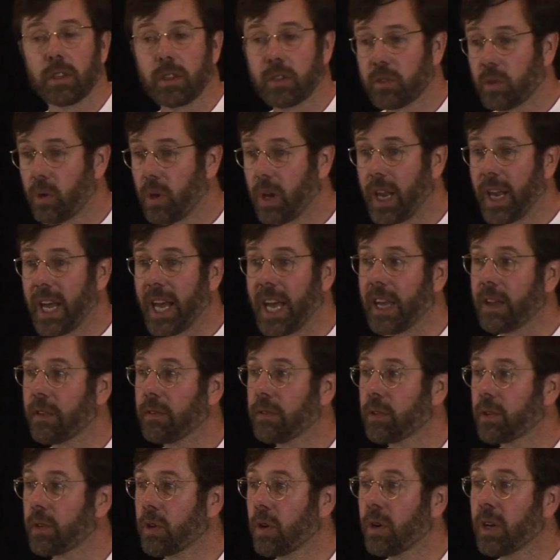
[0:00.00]
It is all
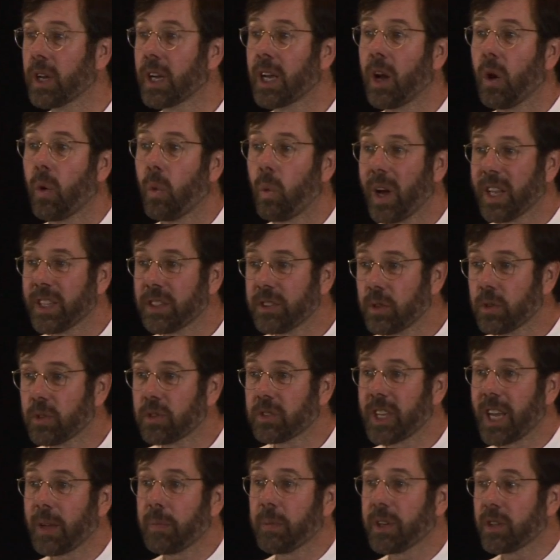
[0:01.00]
life. You know, once you
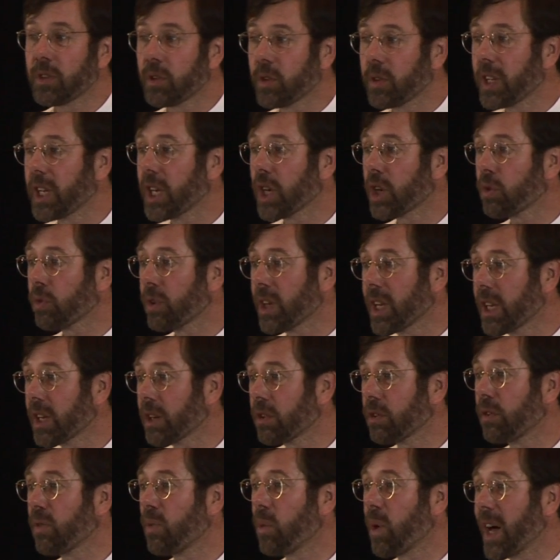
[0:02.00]
step into the
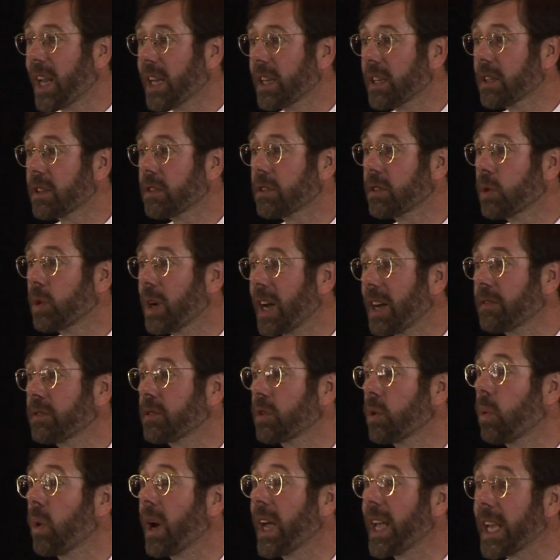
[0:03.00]
arena of oneness, you
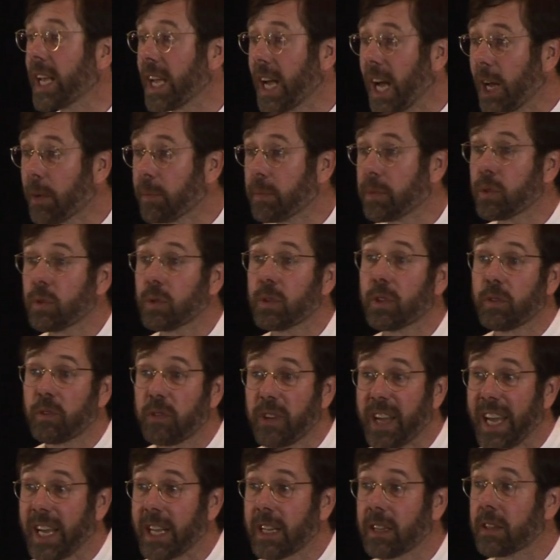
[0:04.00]
have to wake up to the
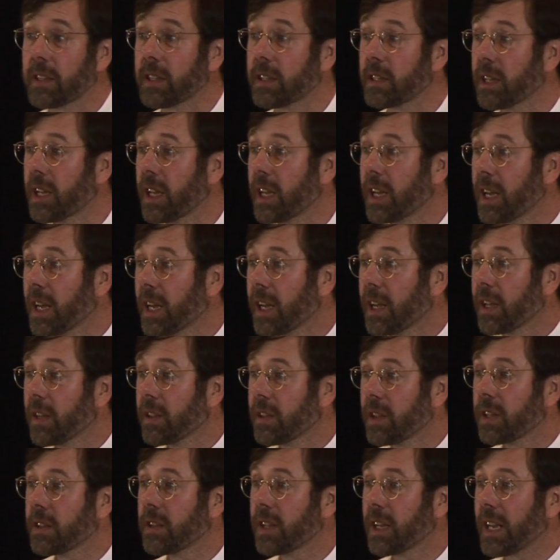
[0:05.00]
fact
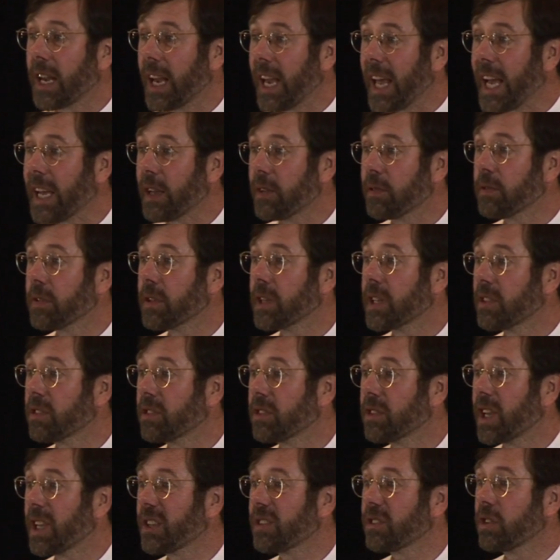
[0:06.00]
that life
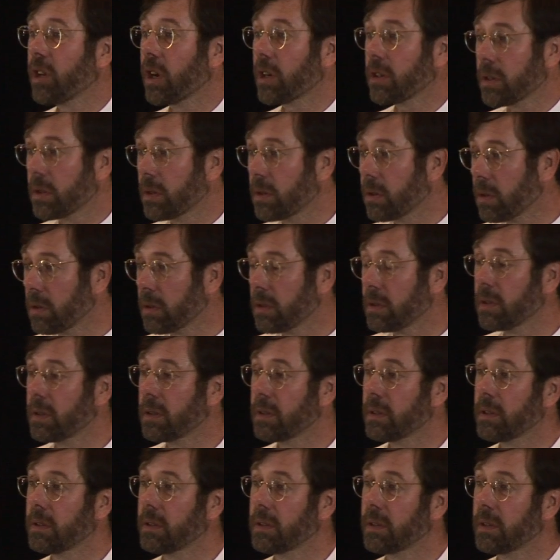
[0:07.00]
is not good.